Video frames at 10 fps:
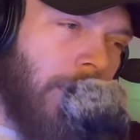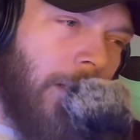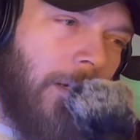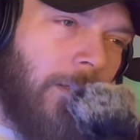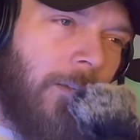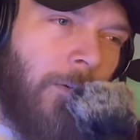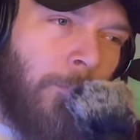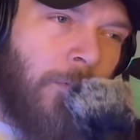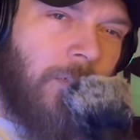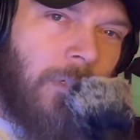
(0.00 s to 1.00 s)
and it
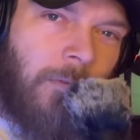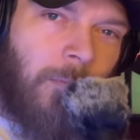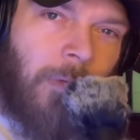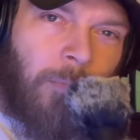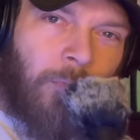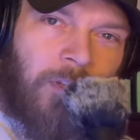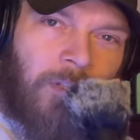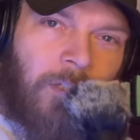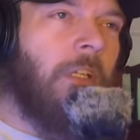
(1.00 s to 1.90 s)
almost seemed to be breathing.